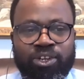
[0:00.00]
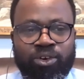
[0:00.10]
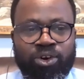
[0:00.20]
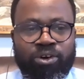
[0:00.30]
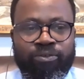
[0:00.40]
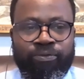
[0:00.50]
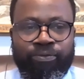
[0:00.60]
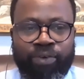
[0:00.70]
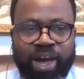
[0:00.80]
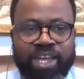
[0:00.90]

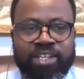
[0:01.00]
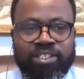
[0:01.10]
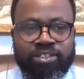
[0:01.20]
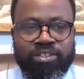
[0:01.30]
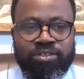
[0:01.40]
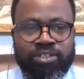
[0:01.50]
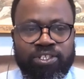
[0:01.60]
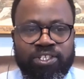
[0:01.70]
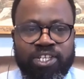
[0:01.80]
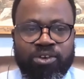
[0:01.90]
confined to
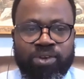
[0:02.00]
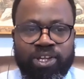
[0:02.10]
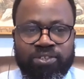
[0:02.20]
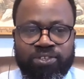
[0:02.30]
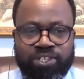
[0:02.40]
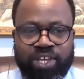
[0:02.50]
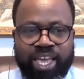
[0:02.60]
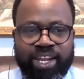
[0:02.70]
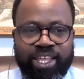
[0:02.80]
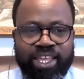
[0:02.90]
the secular
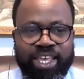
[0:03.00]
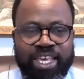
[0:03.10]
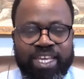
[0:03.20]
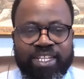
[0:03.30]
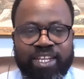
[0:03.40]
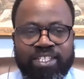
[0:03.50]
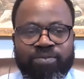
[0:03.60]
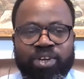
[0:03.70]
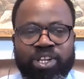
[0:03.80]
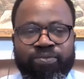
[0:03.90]
society. It
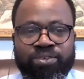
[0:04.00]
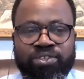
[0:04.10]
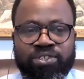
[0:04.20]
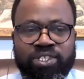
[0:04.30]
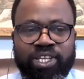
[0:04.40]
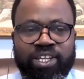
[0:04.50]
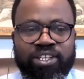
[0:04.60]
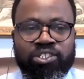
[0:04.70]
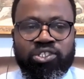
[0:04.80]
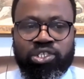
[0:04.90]
has even
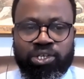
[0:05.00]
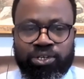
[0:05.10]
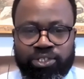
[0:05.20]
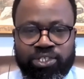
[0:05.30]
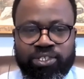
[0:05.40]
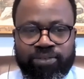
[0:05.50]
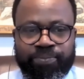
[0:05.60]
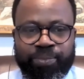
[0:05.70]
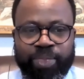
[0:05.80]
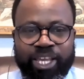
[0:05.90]
infiltrated the church,
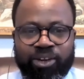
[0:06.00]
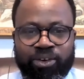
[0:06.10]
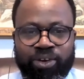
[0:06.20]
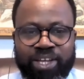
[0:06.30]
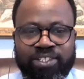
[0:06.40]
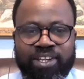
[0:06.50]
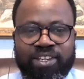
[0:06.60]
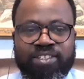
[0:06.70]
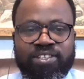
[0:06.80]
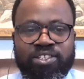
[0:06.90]
as
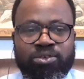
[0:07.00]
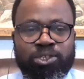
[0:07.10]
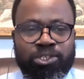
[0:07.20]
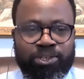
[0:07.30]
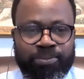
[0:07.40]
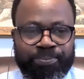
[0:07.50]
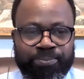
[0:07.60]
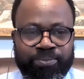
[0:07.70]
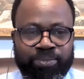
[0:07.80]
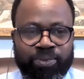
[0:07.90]
an institution.
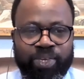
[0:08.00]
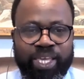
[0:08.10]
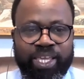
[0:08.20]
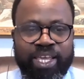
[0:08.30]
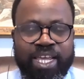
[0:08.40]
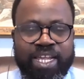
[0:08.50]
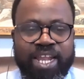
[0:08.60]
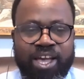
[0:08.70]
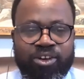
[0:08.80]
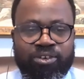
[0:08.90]
Okay.
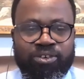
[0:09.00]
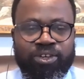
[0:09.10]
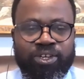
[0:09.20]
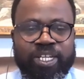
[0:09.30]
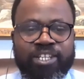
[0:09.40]
Now,